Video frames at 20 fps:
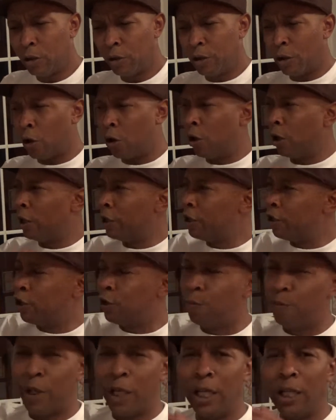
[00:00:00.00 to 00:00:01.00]
all of the
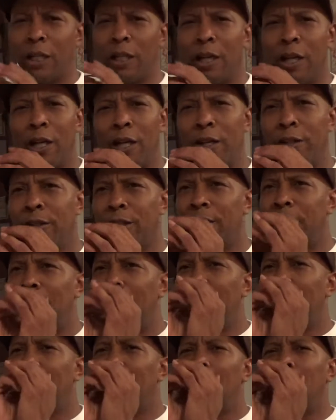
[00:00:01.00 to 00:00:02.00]
speakers, and
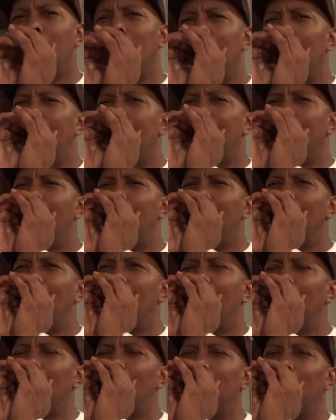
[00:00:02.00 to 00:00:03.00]
they
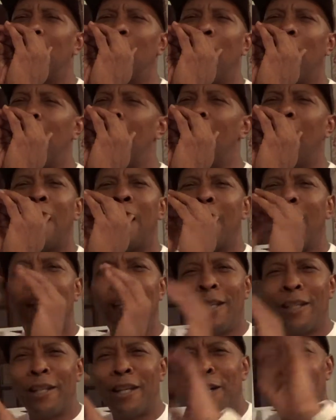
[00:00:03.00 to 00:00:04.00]
Allah,
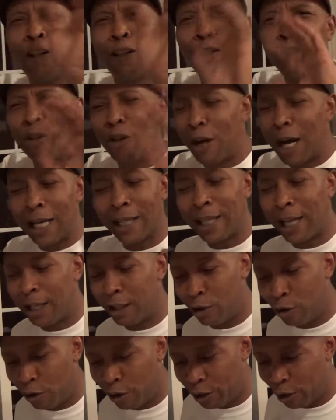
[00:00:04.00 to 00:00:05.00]
Allah, and you know, I
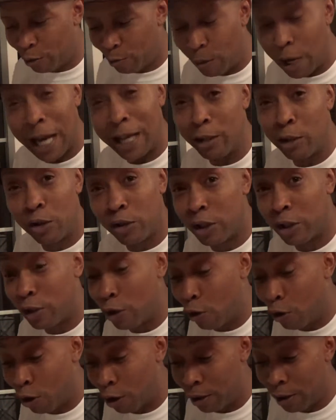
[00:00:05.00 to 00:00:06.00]
can't do it no more. I used to
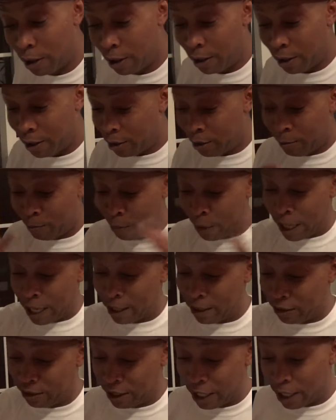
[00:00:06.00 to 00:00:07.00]
know it, be
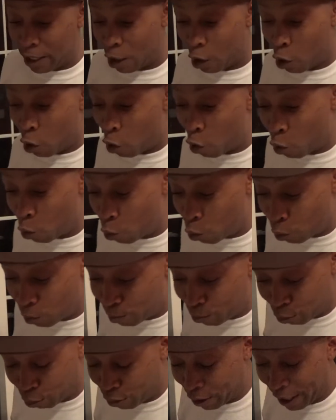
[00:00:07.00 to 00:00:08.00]
able to say the whole
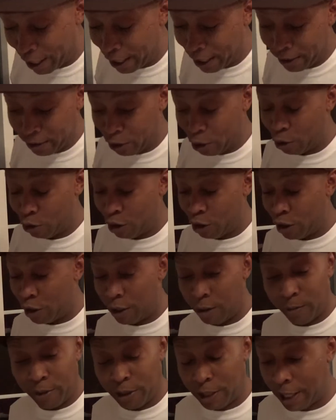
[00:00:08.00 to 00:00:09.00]
prayer, so you know
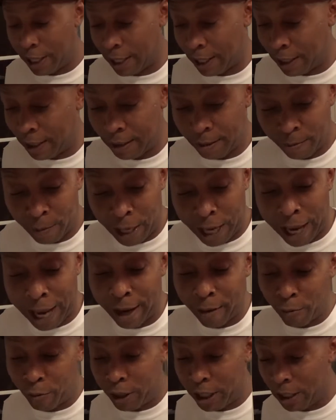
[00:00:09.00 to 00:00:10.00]
what I'm saying,
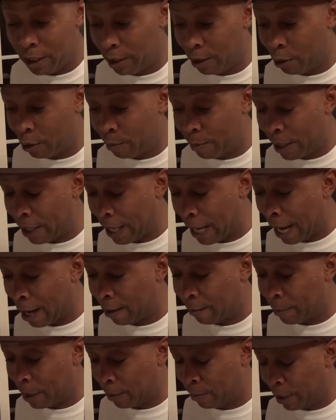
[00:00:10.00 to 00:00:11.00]
and read a little bit of
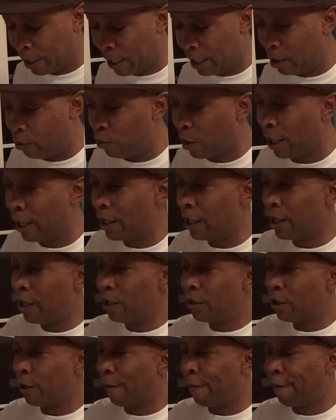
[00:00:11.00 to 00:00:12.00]
Arabic. But anyway,
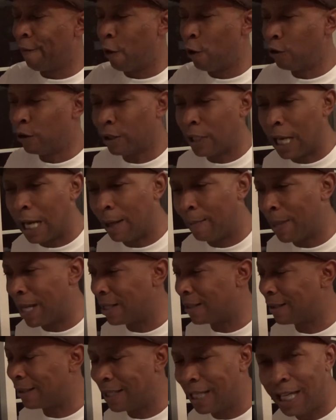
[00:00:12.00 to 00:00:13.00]
so the first time I
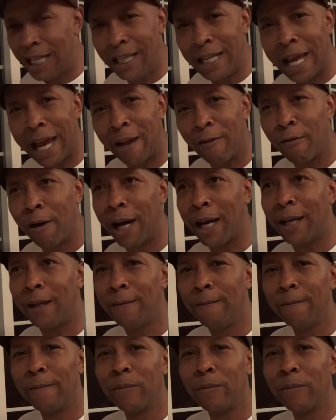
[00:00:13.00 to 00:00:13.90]
seen that, right,